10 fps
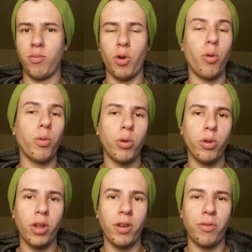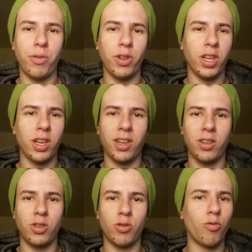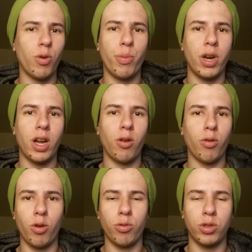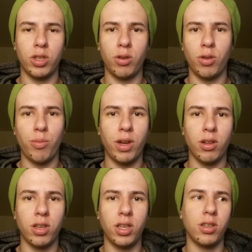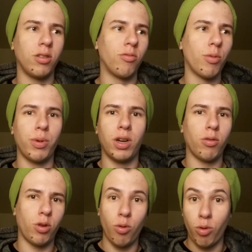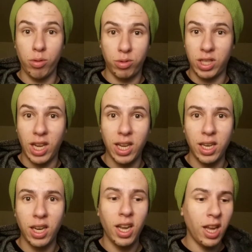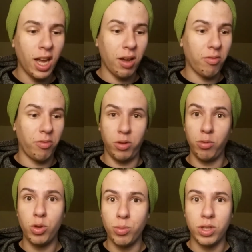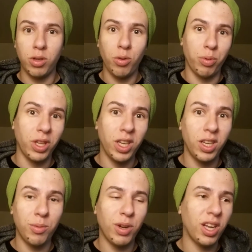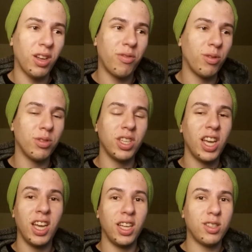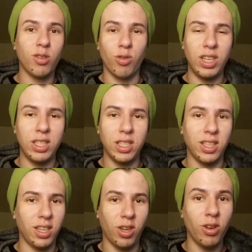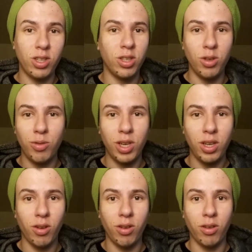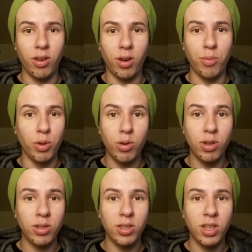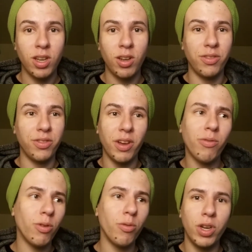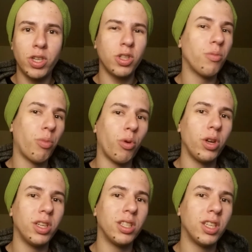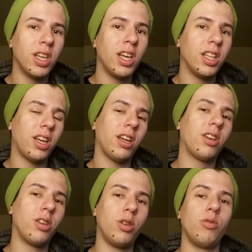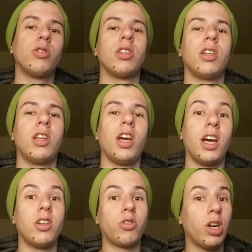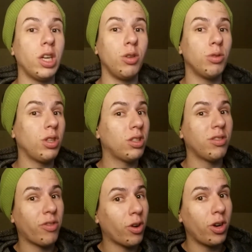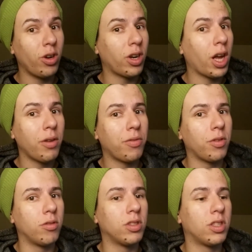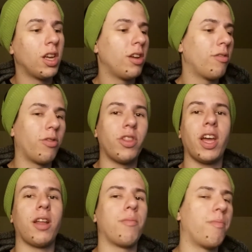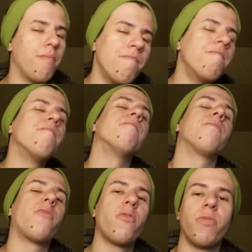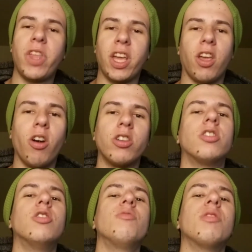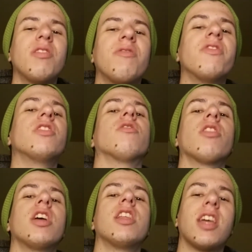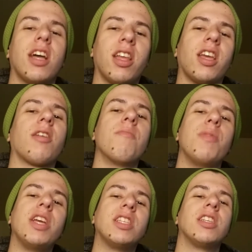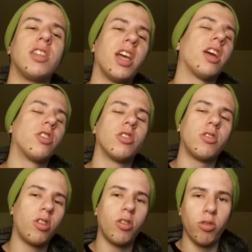mobile. I feel like I can just rip it out, go sit on the balcony, rip it out, go outside, have YouTube still playing in my headphones. It's crazy. Like, continuity on computers never reached the point that I could use it. I tried using Safari on iPhones for that that continuity feel, that like amazing, yeah, just